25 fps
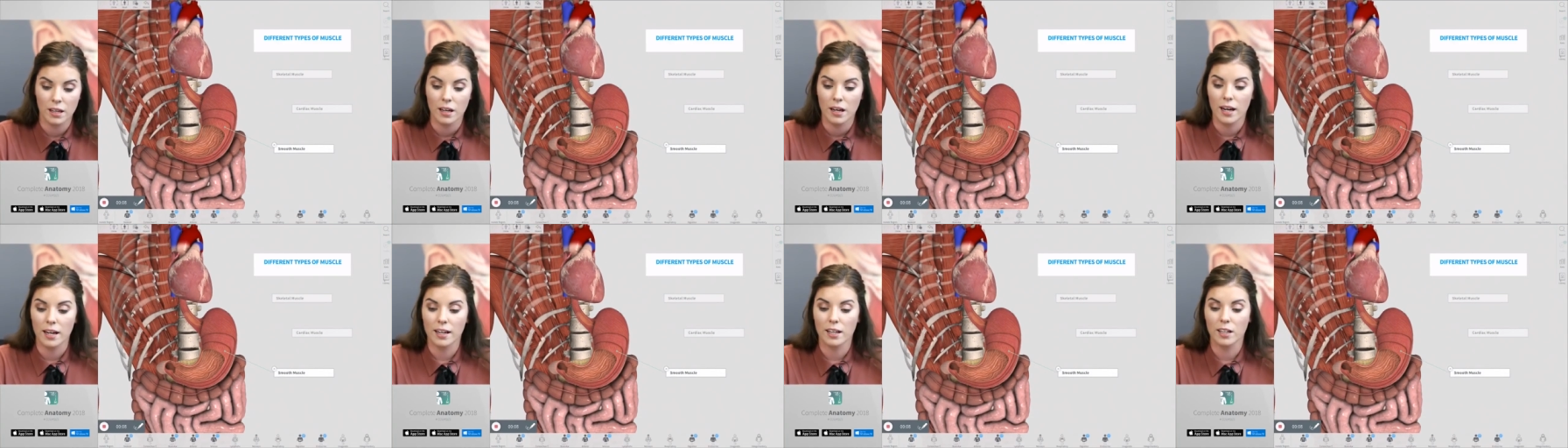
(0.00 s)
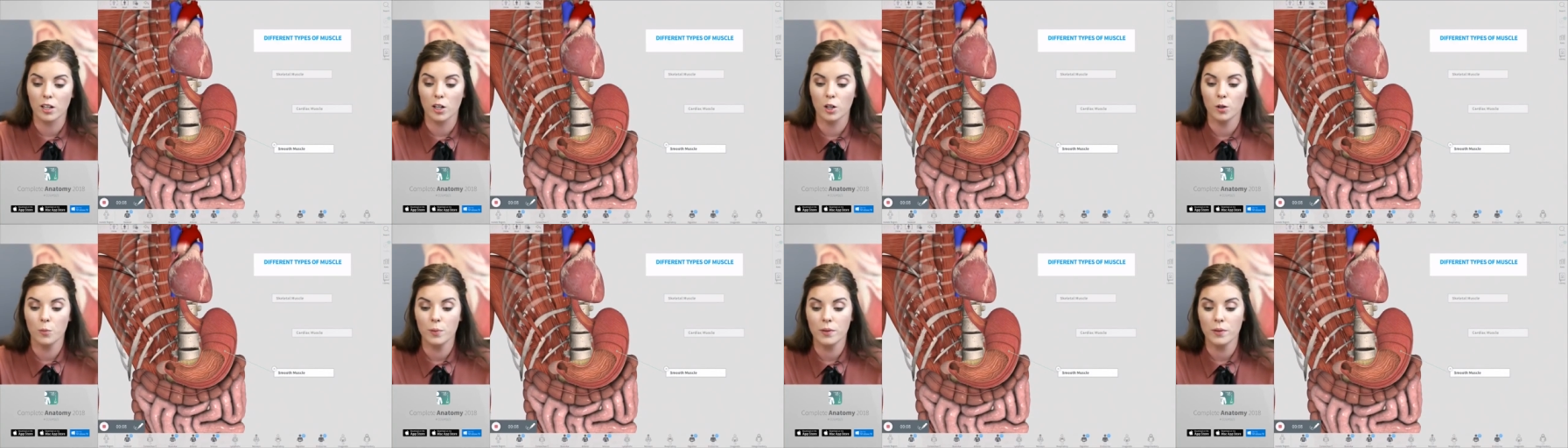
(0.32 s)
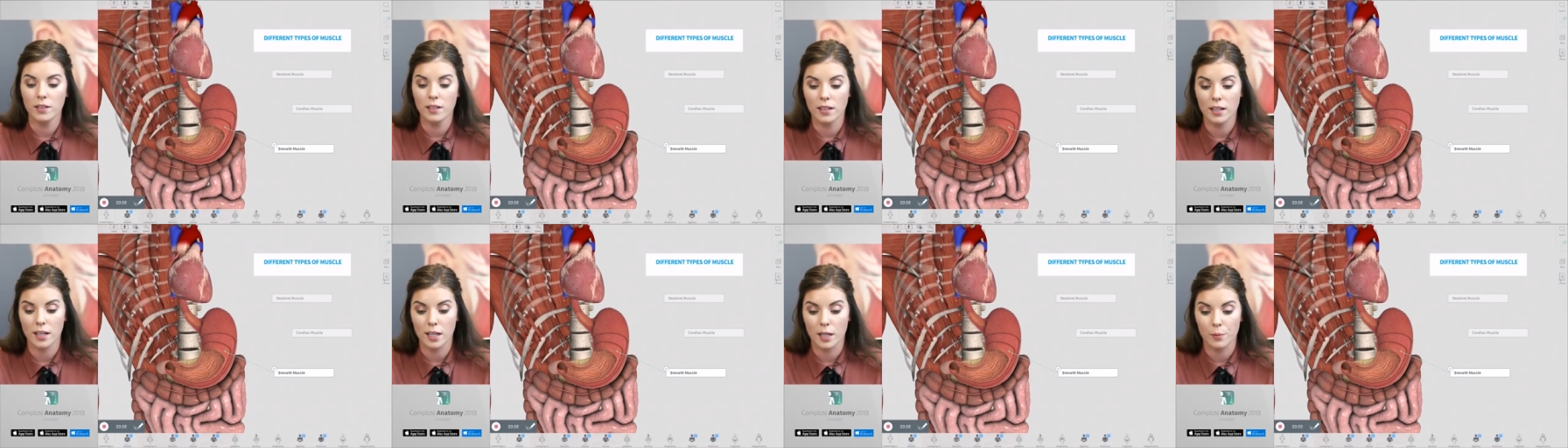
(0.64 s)
I can
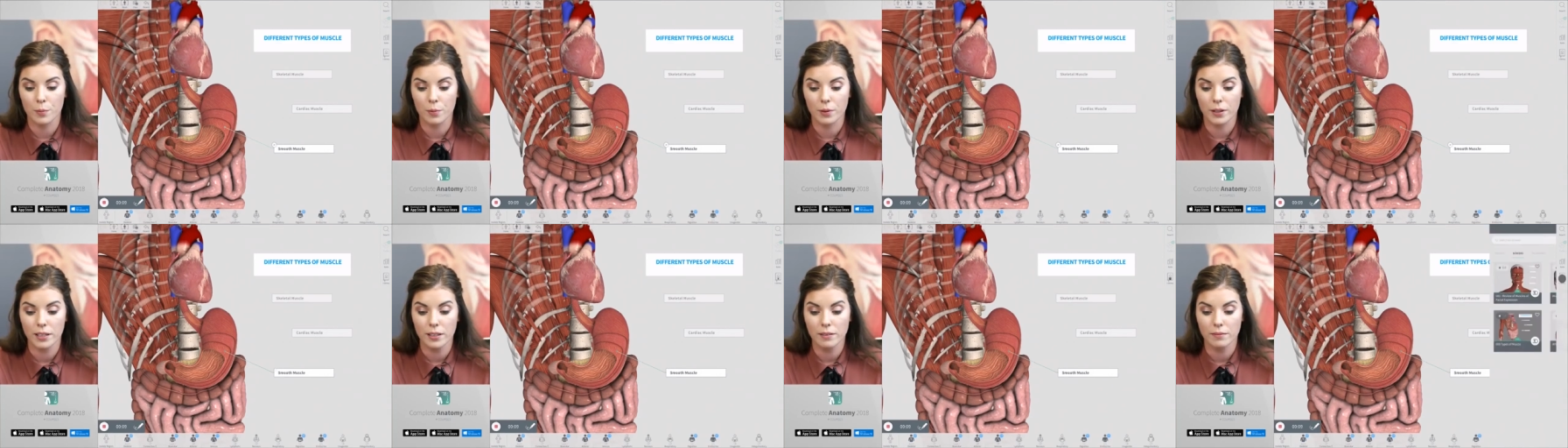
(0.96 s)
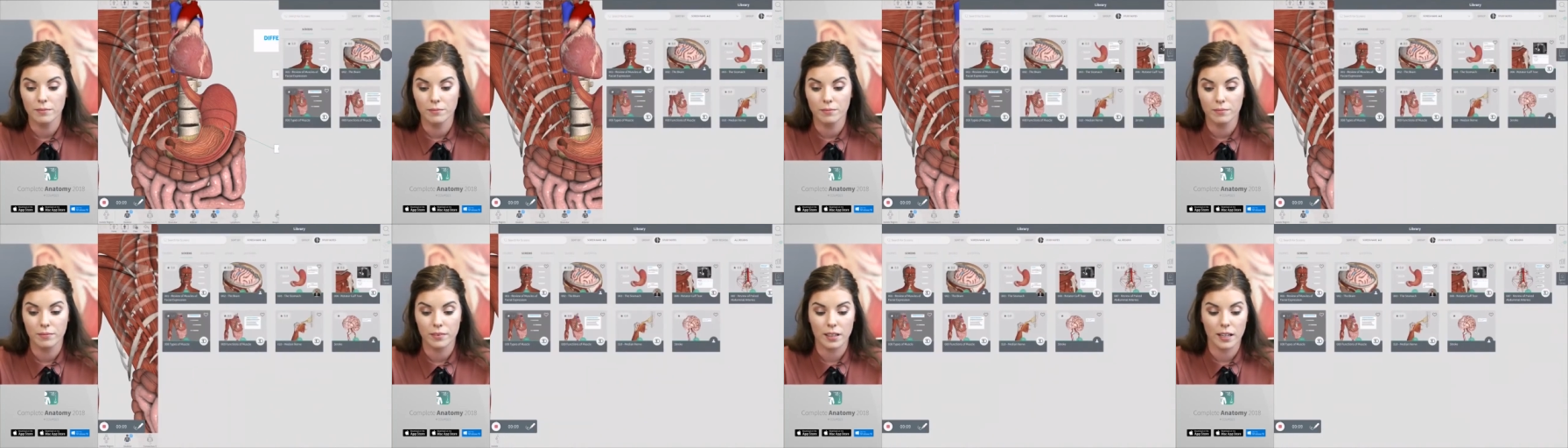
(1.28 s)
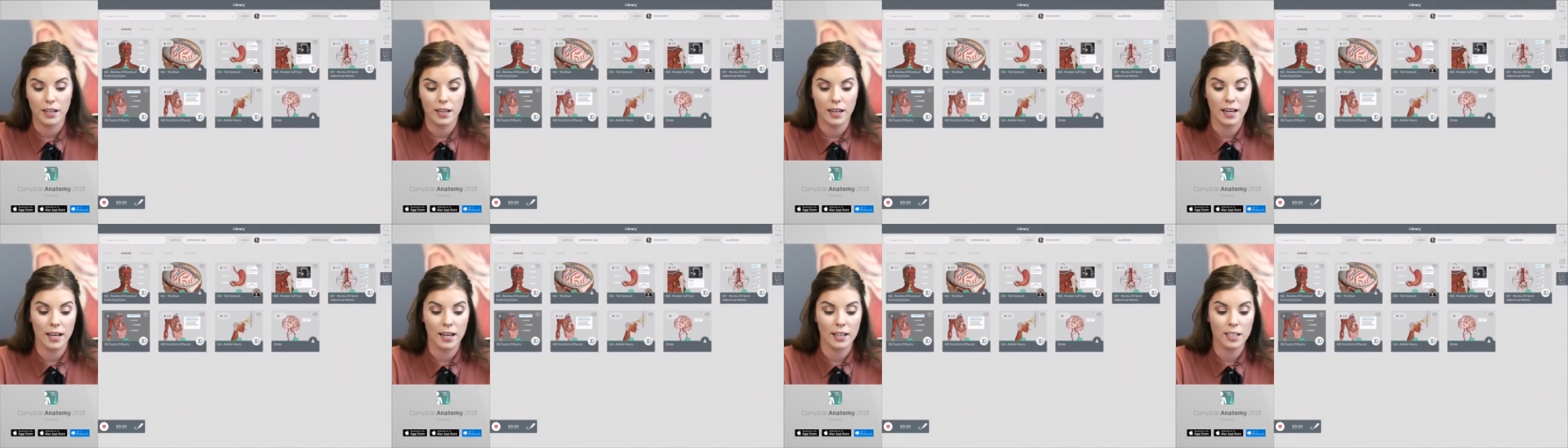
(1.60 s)
open the library
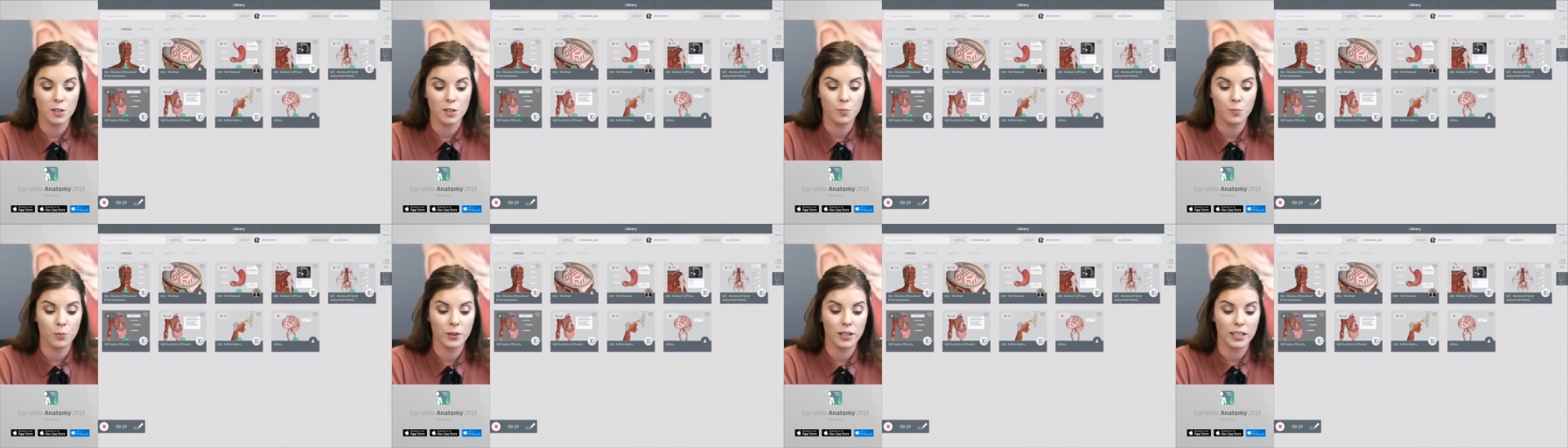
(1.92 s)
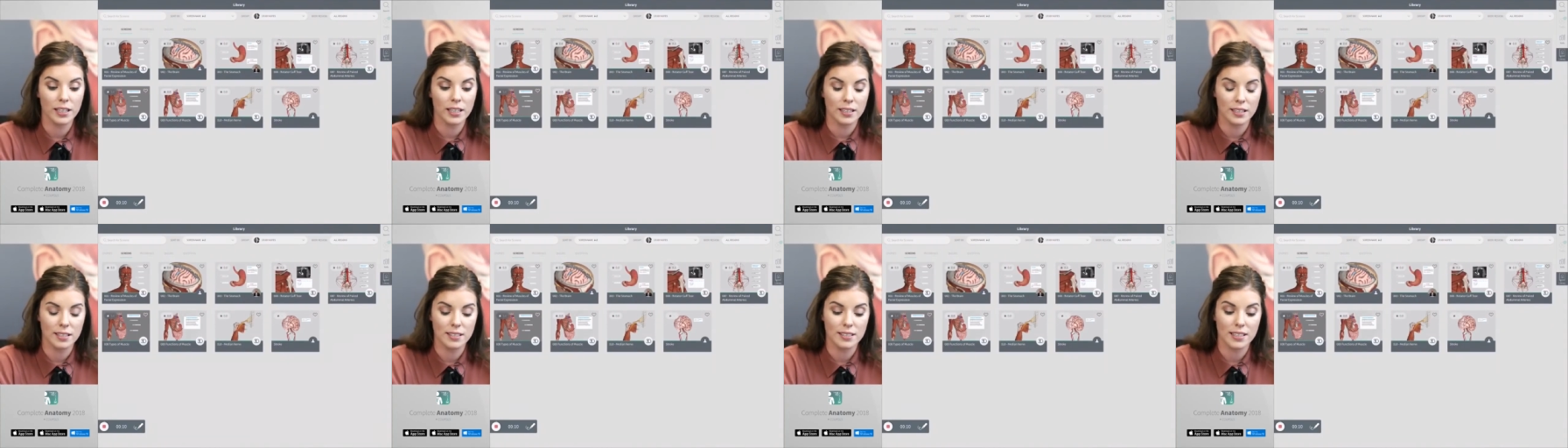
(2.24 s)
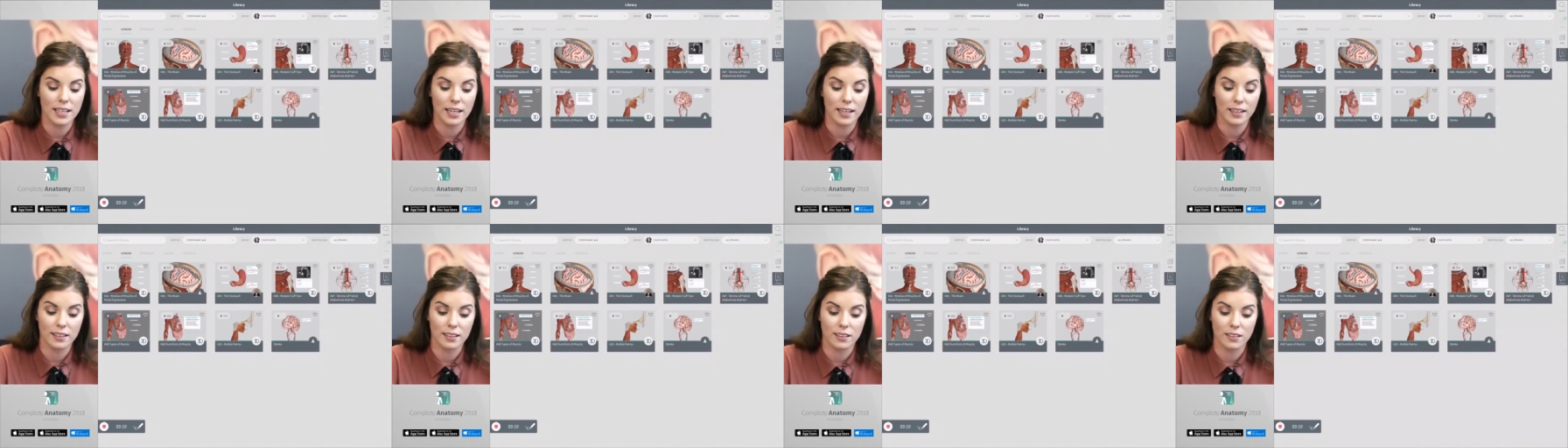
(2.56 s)
and bring in a
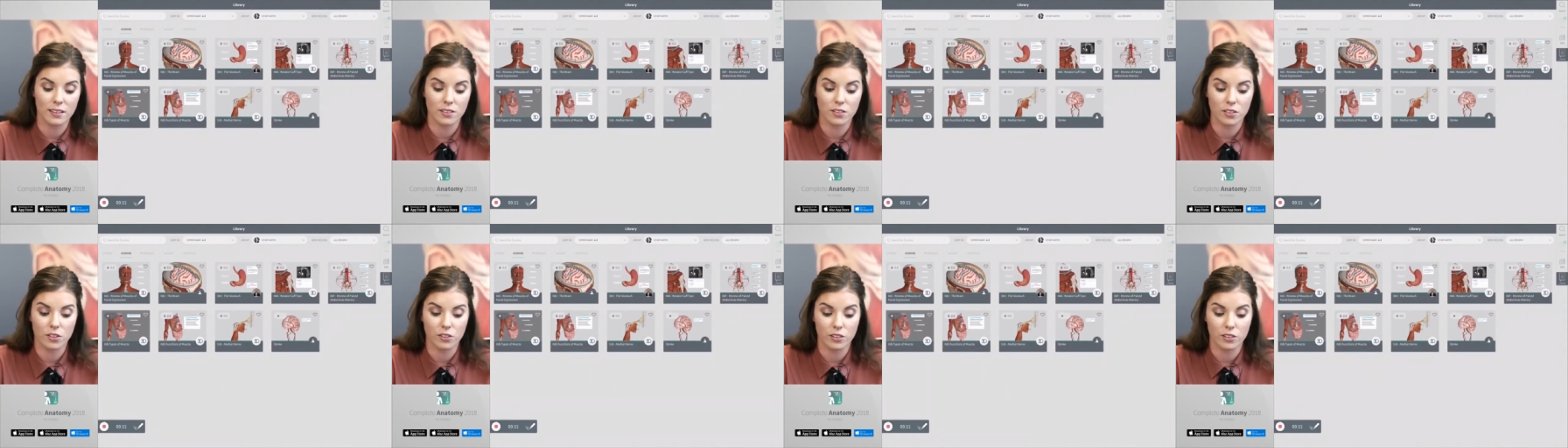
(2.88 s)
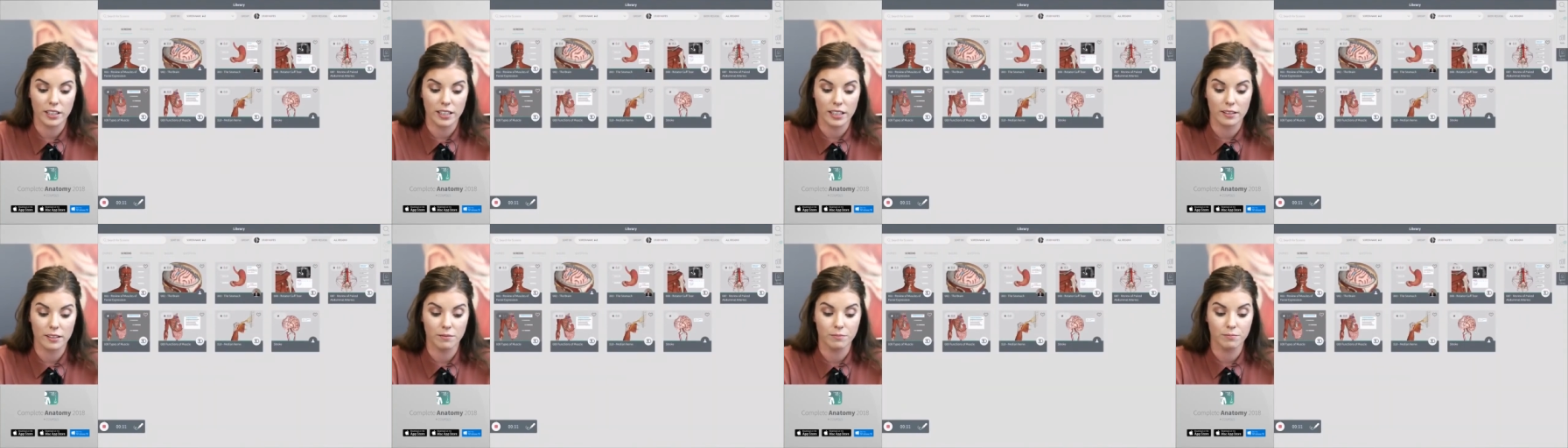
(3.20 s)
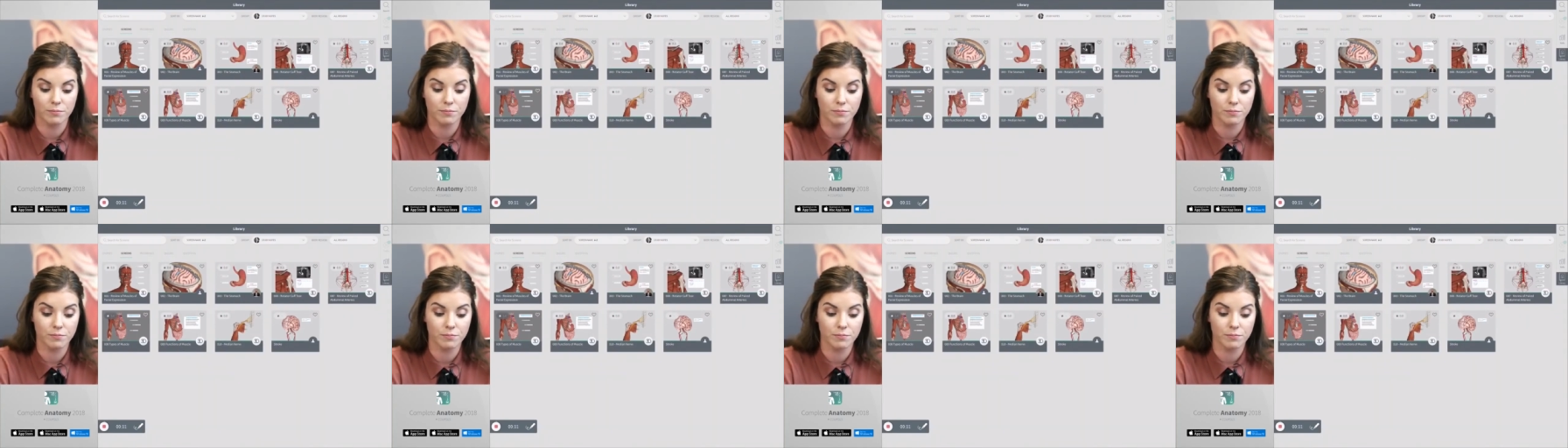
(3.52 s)
second screen.